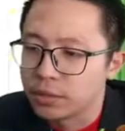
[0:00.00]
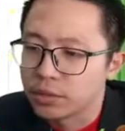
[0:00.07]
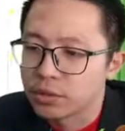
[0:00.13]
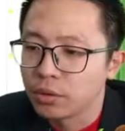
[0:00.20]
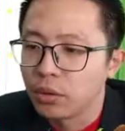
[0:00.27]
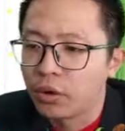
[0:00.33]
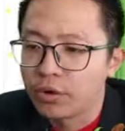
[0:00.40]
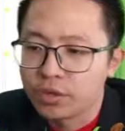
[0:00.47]

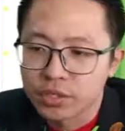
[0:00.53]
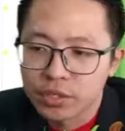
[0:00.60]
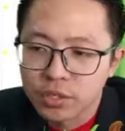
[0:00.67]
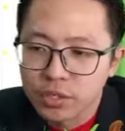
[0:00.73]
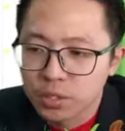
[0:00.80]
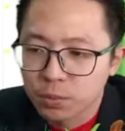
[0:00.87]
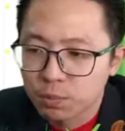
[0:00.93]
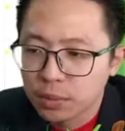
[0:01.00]
So
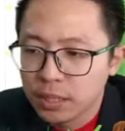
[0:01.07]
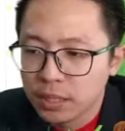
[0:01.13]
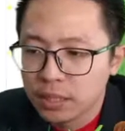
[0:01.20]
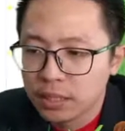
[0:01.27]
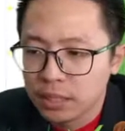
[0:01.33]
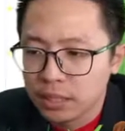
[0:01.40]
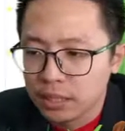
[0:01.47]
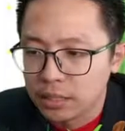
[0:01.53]
original
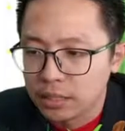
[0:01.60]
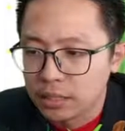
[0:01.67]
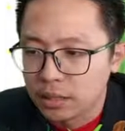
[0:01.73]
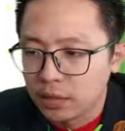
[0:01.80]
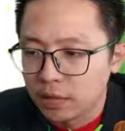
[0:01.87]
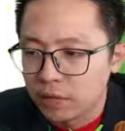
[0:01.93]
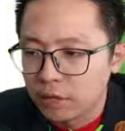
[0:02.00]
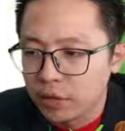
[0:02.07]
speed is
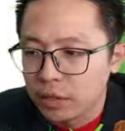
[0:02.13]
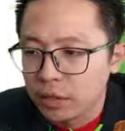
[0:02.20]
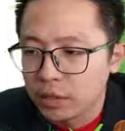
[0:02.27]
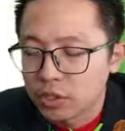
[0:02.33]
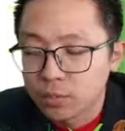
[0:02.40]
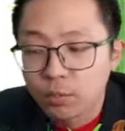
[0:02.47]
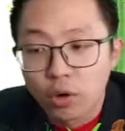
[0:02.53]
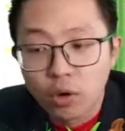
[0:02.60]
the
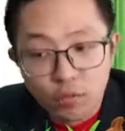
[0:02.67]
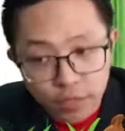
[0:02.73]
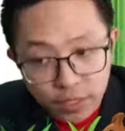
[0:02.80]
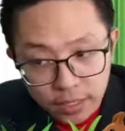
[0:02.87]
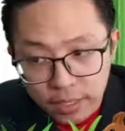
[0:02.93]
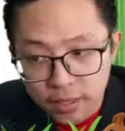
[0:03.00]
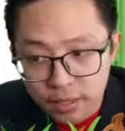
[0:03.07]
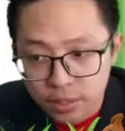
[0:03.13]
small v.
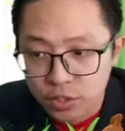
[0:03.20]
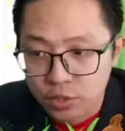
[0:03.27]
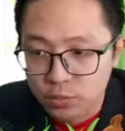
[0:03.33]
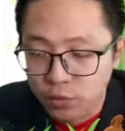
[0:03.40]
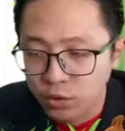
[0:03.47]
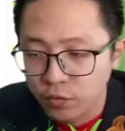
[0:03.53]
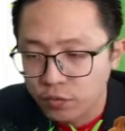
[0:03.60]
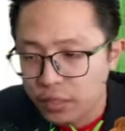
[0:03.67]
Yeah, this is
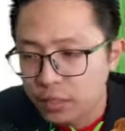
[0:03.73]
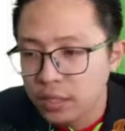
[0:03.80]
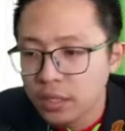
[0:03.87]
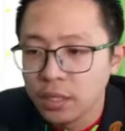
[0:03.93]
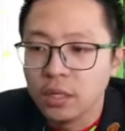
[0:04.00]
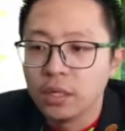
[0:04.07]
small v.